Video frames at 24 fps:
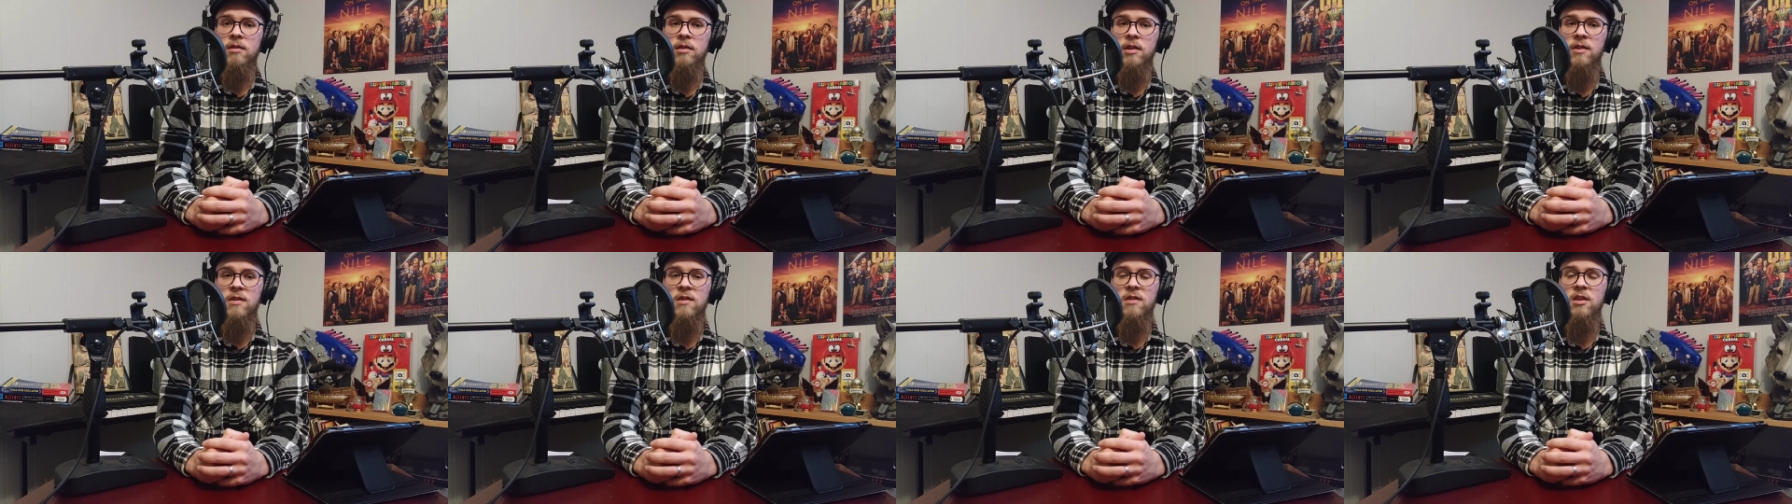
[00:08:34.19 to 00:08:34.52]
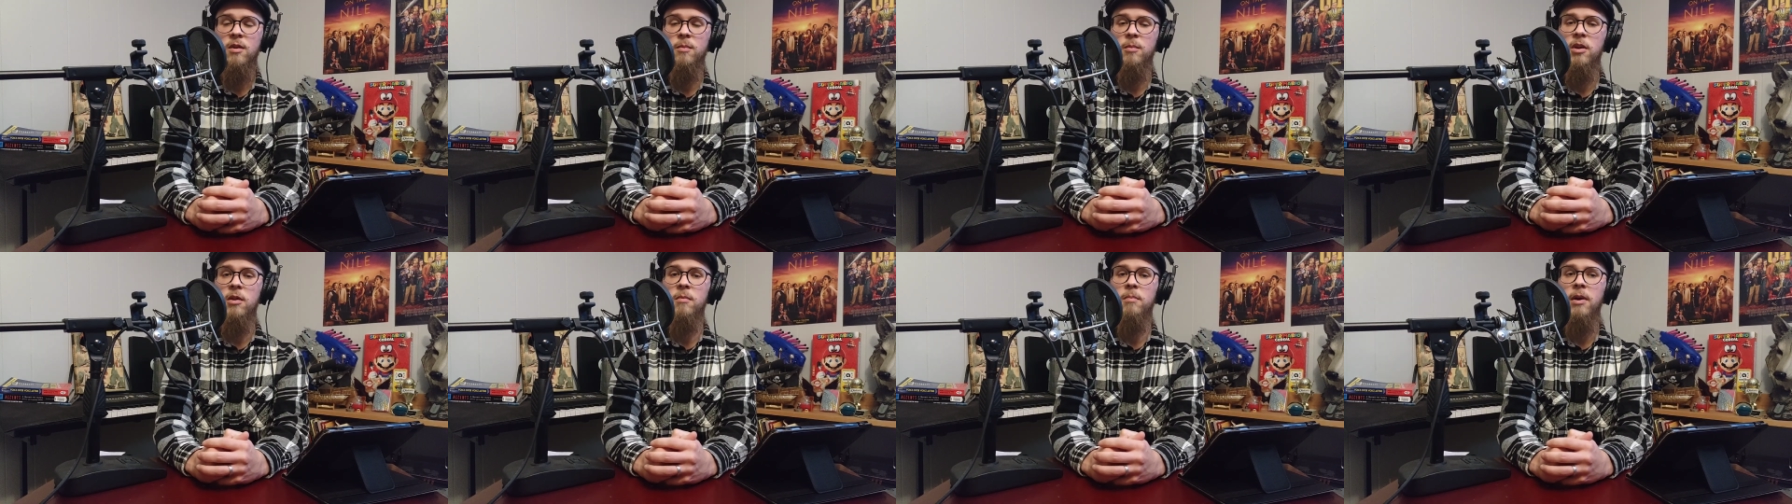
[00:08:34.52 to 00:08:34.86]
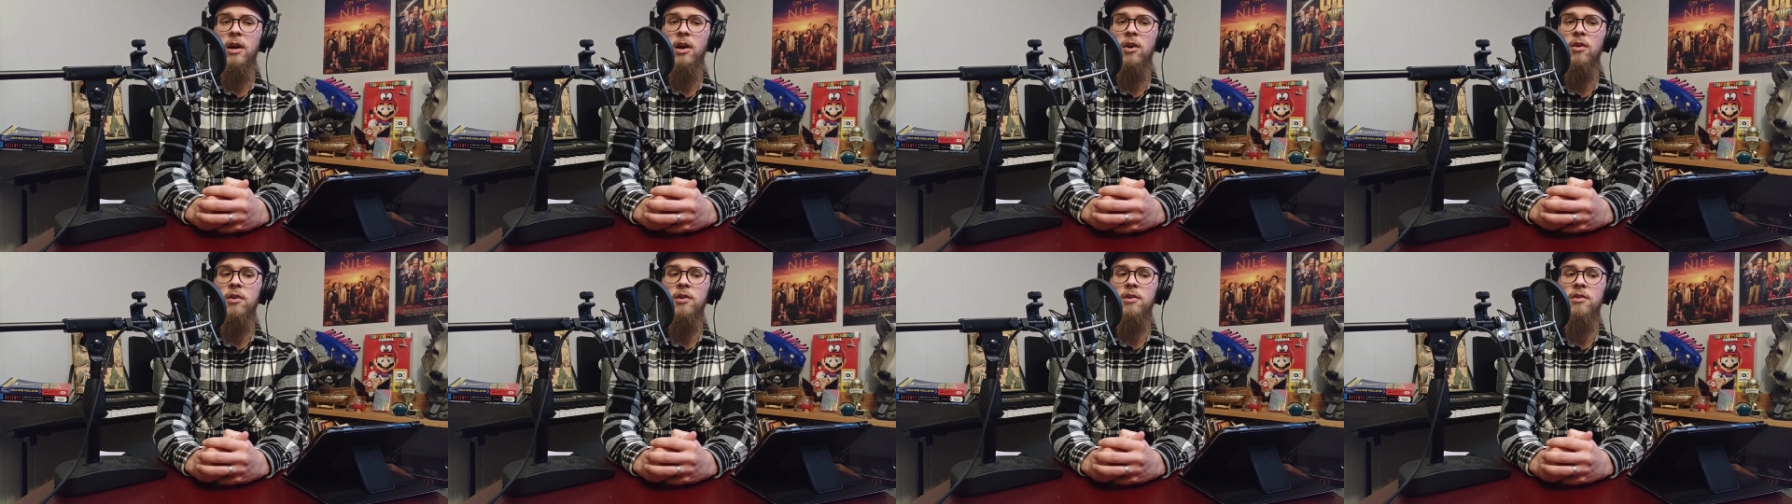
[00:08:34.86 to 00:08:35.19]
This is someone in
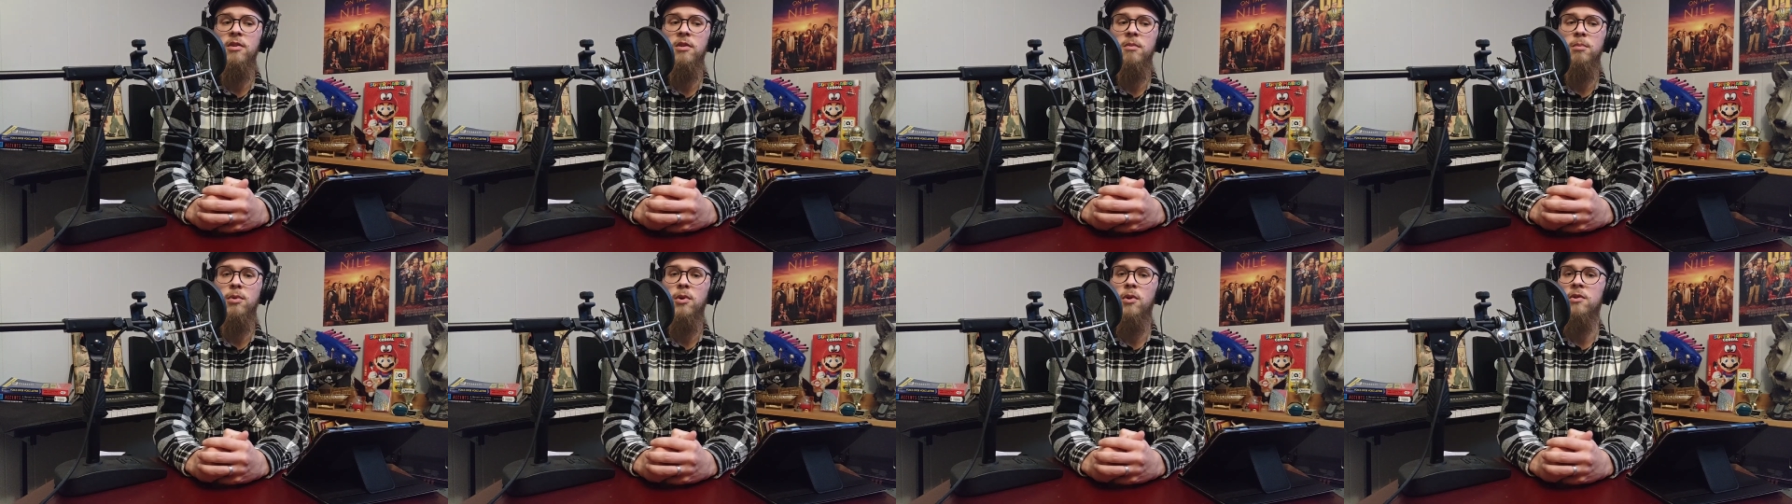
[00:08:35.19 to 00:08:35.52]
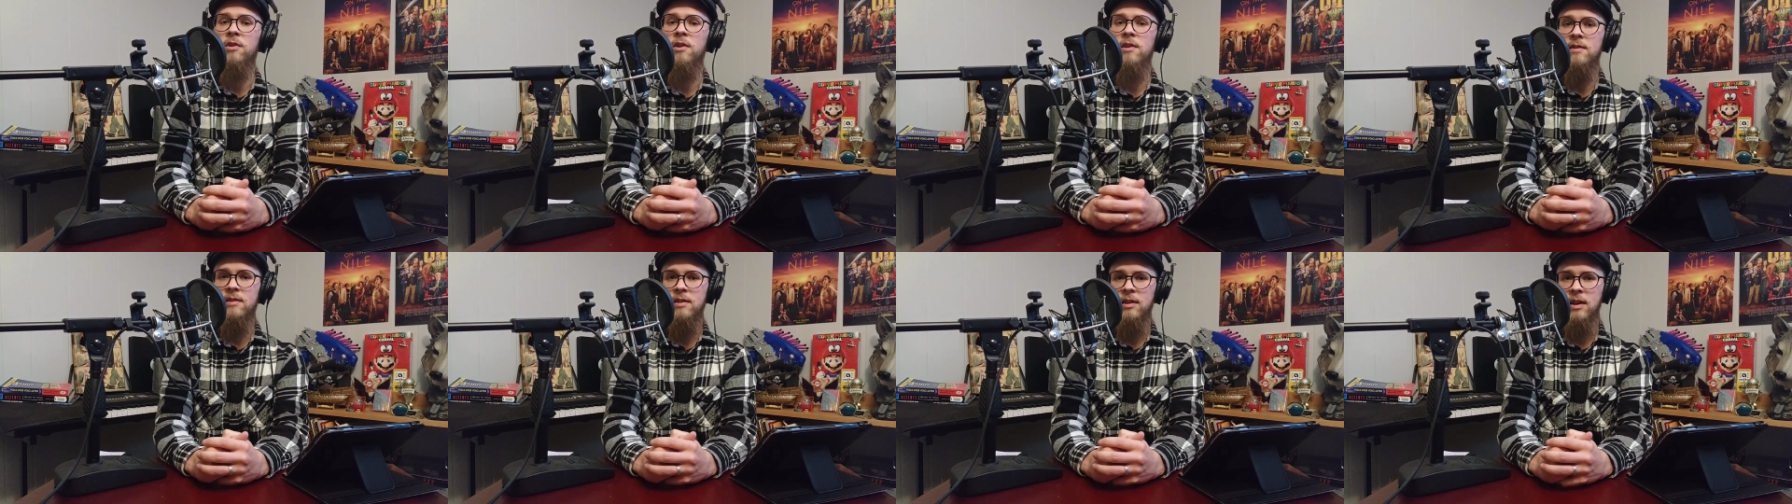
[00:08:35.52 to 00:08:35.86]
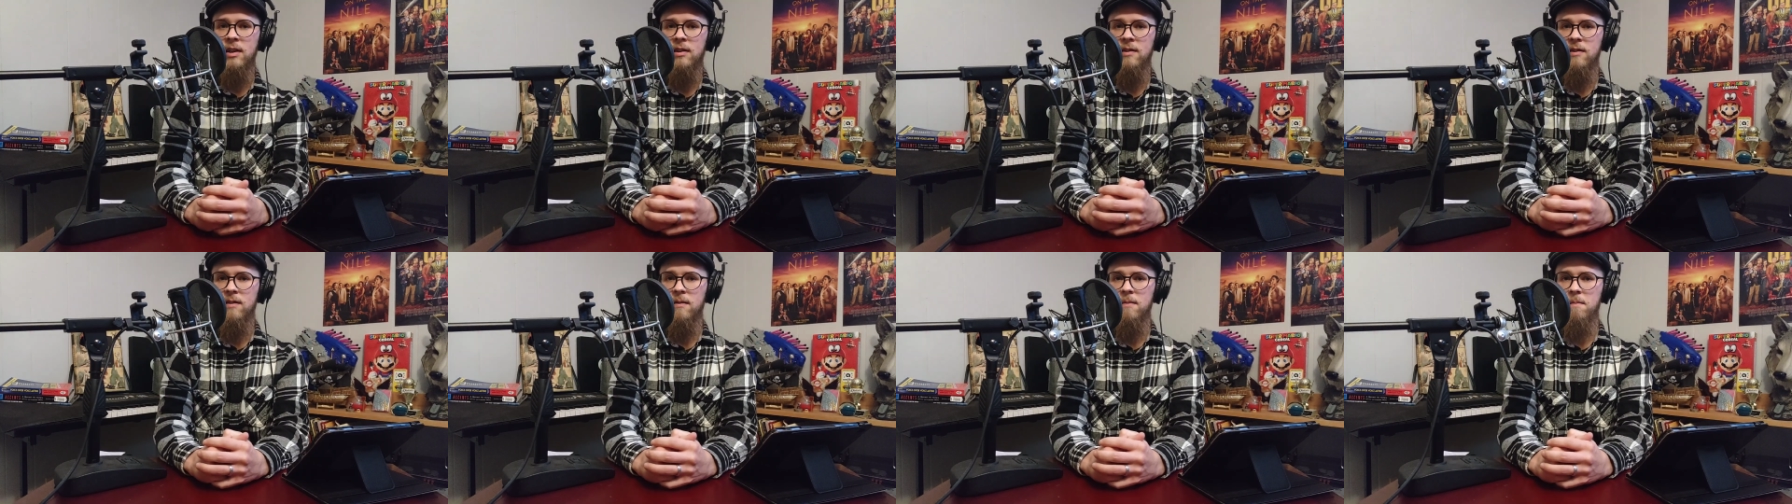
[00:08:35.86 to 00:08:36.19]
power you can protest
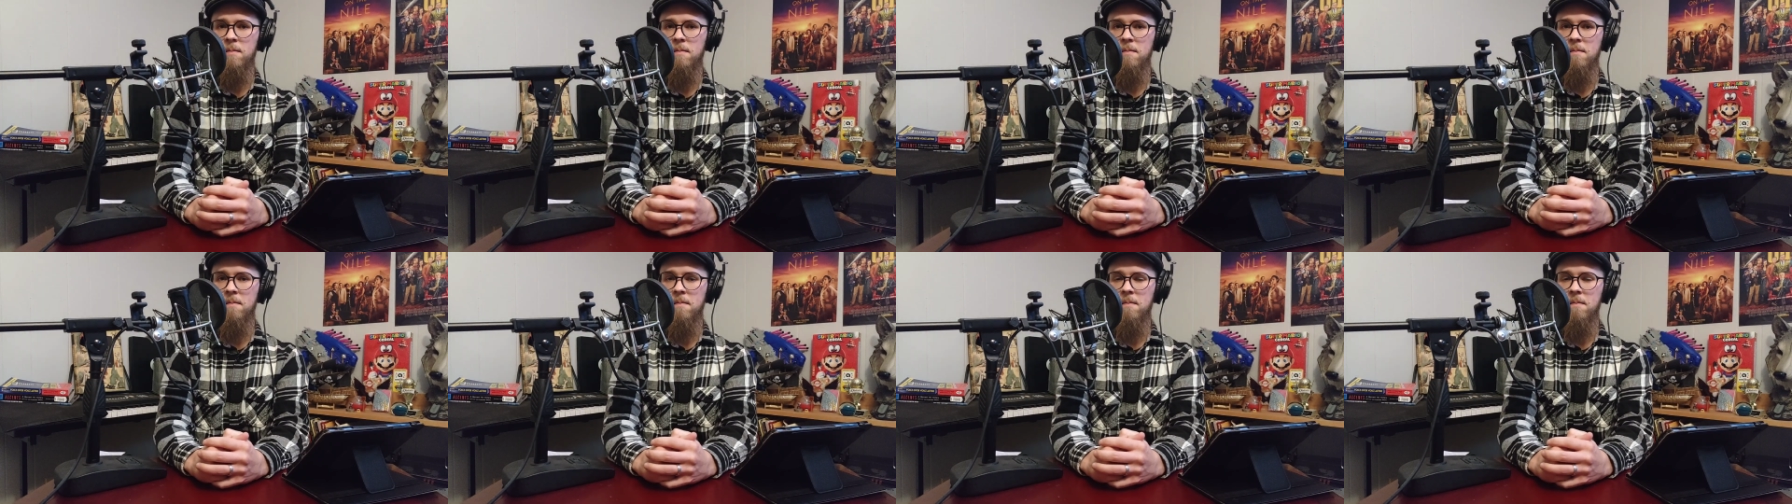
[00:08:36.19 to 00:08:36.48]
against.